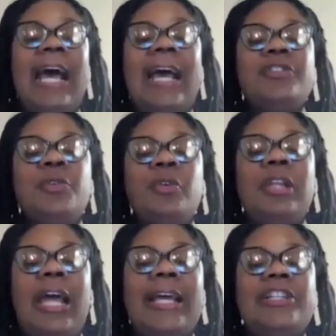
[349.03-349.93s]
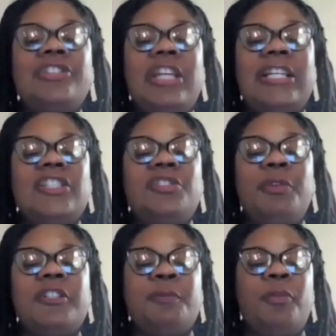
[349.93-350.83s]
In high school, I had a chance to
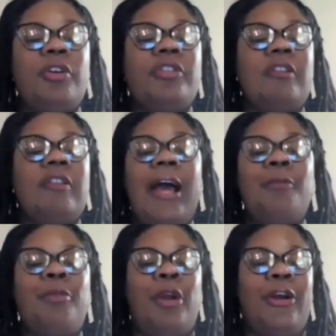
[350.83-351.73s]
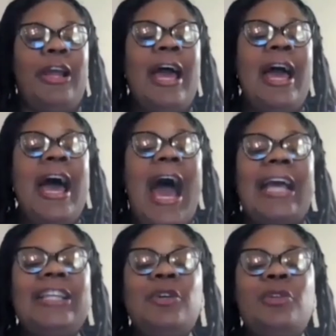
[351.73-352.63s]
explore the library.
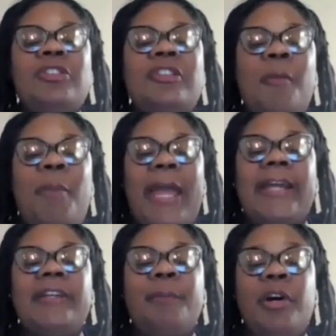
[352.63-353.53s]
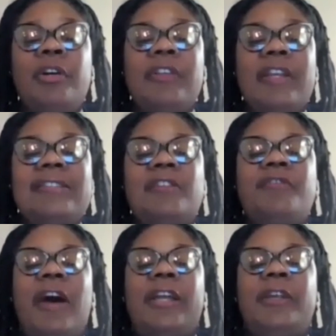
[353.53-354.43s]
I used the banned book list
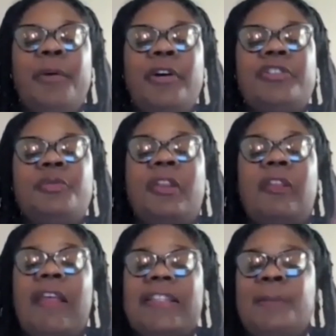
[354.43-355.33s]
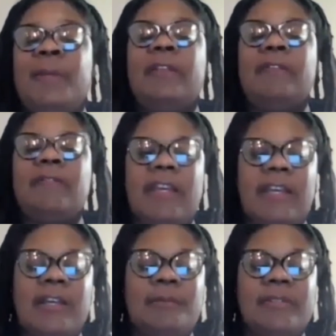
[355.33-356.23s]
to find books with lesbian
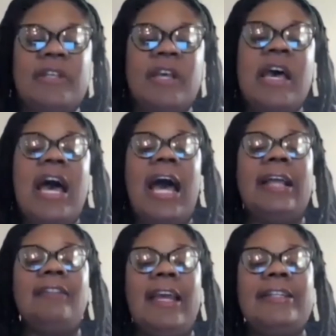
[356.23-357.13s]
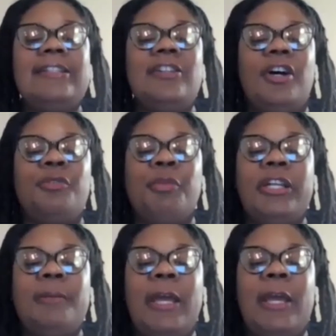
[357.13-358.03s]
themes. I landed on
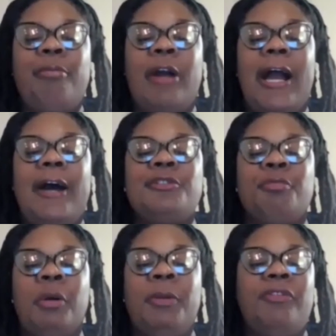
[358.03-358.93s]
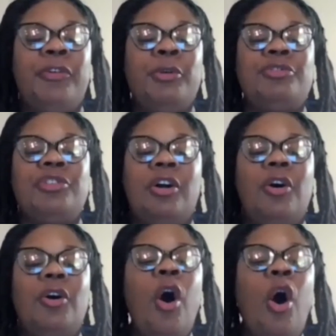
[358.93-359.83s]
Rita Mae Brown's Rubyfruit
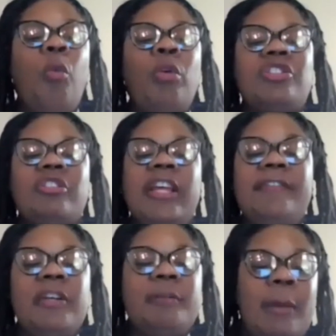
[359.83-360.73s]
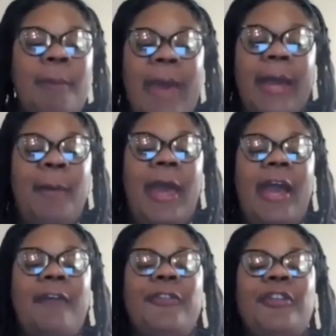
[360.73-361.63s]
Jungle, which lived in my
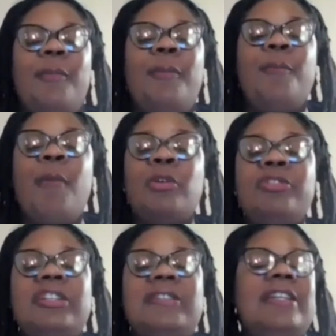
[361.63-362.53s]
backpack for the most